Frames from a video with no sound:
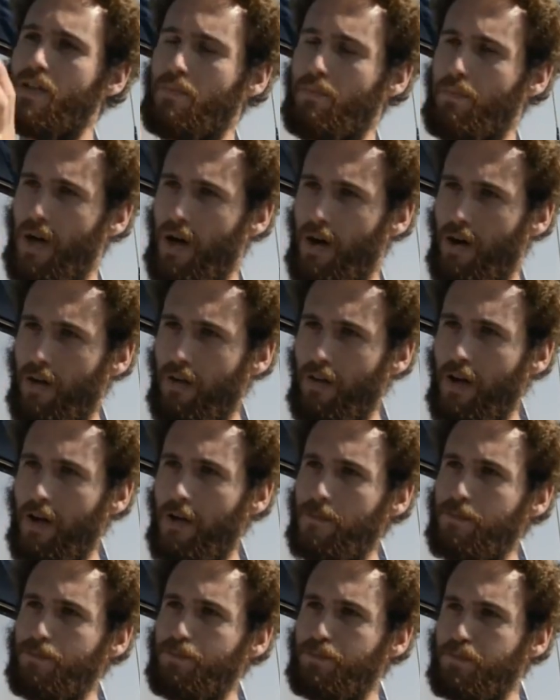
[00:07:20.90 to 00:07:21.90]
in
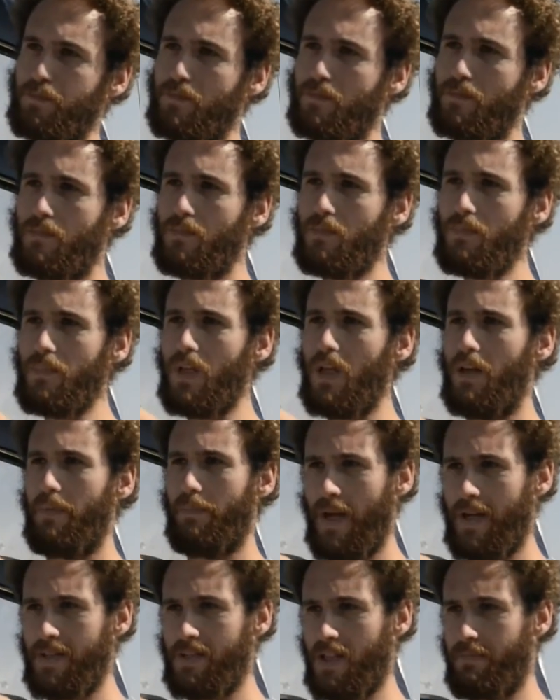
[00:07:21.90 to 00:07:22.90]
parallel,
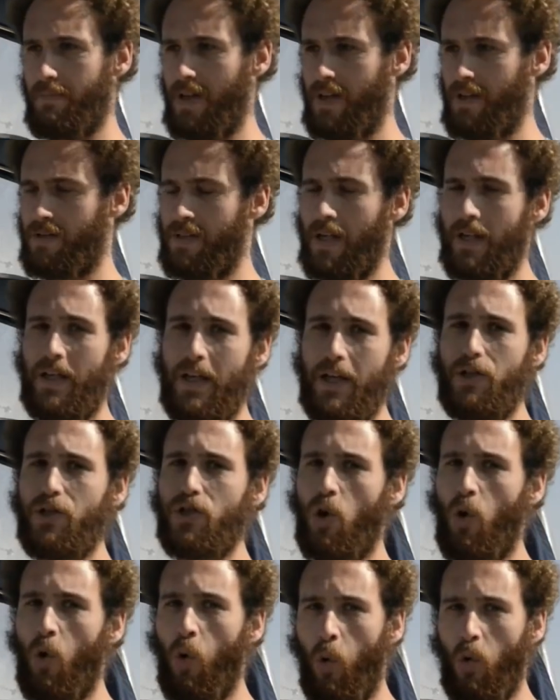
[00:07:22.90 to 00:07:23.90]
it basically means that
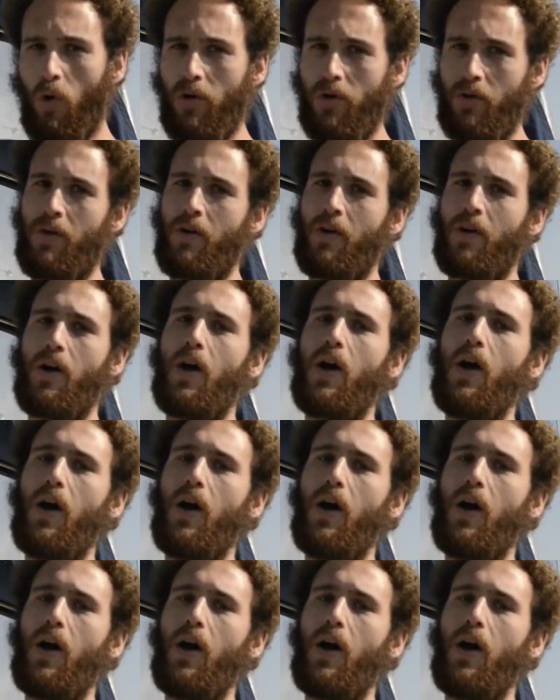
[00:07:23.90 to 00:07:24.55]
each quarter